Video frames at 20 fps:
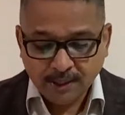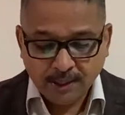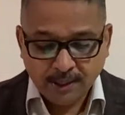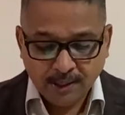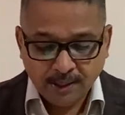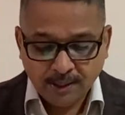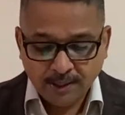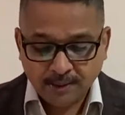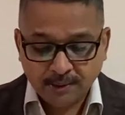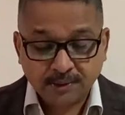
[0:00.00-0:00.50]

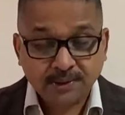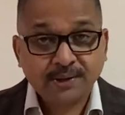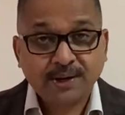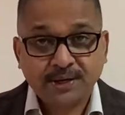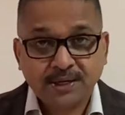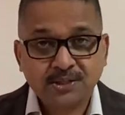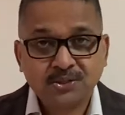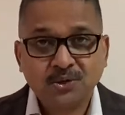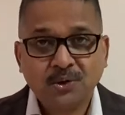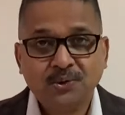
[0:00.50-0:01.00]
uh,
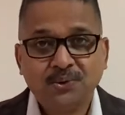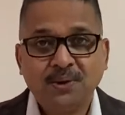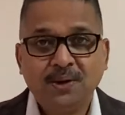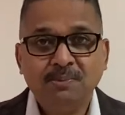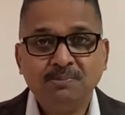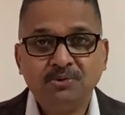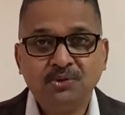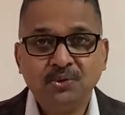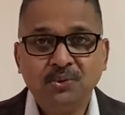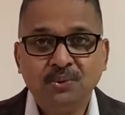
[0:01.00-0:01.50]
credits go to
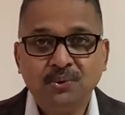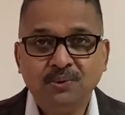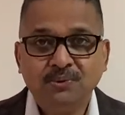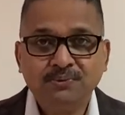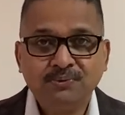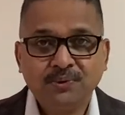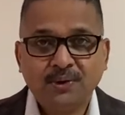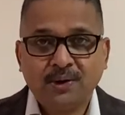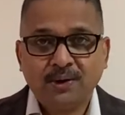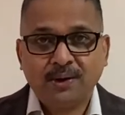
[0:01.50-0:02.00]
him too
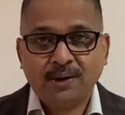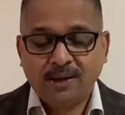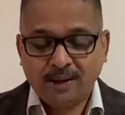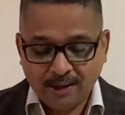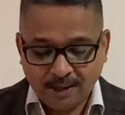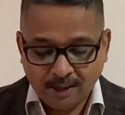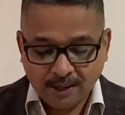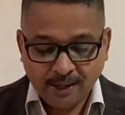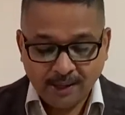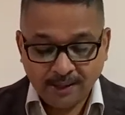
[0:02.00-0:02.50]
for
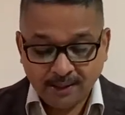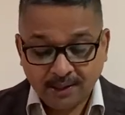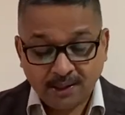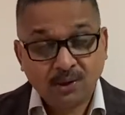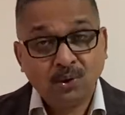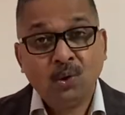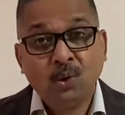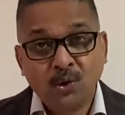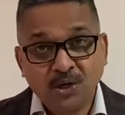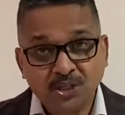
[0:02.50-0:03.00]
and the
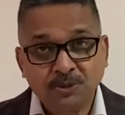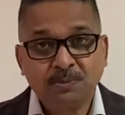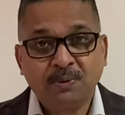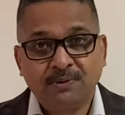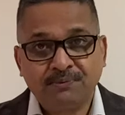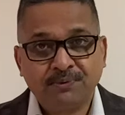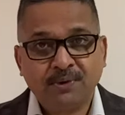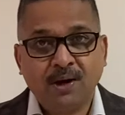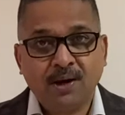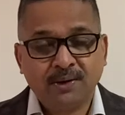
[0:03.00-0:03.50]
holy spirit
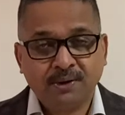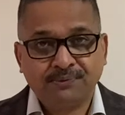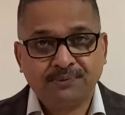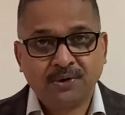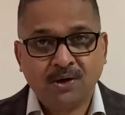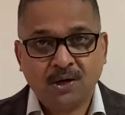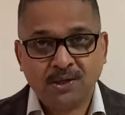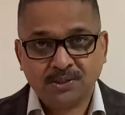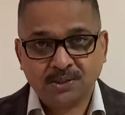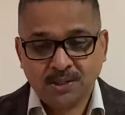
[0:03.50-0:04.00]
of god of
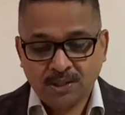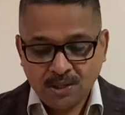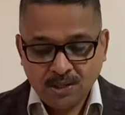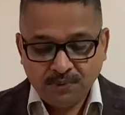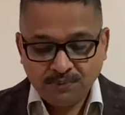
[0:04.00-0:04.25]
course